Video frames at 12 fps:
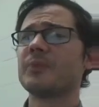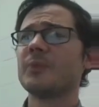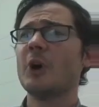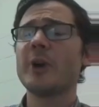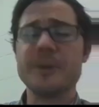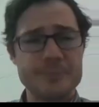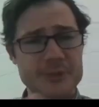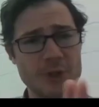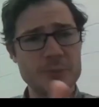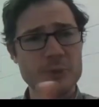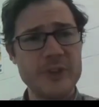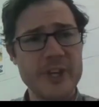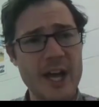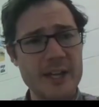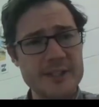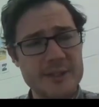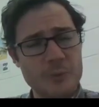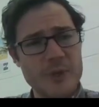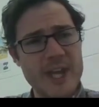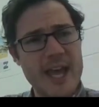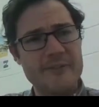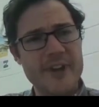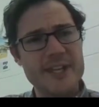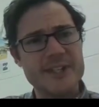Okay, so moving on, we
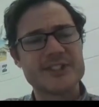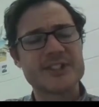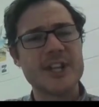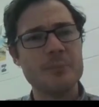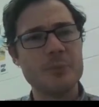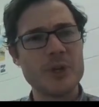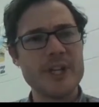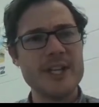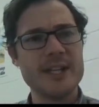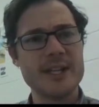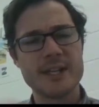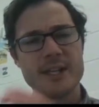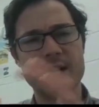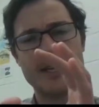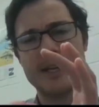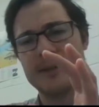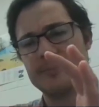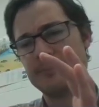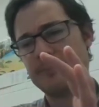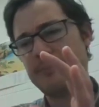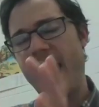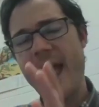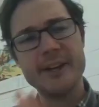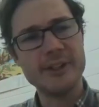have a summary
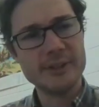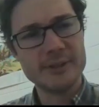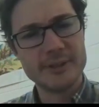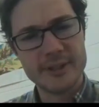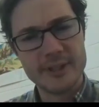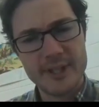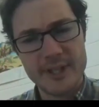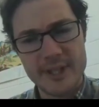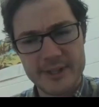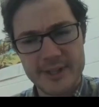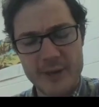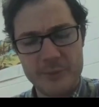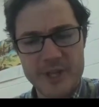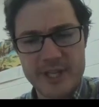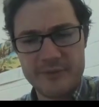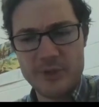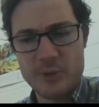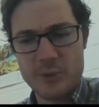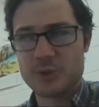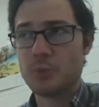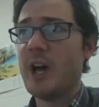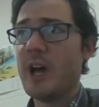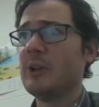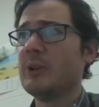panel that we give you as
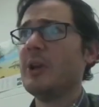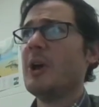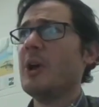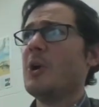well,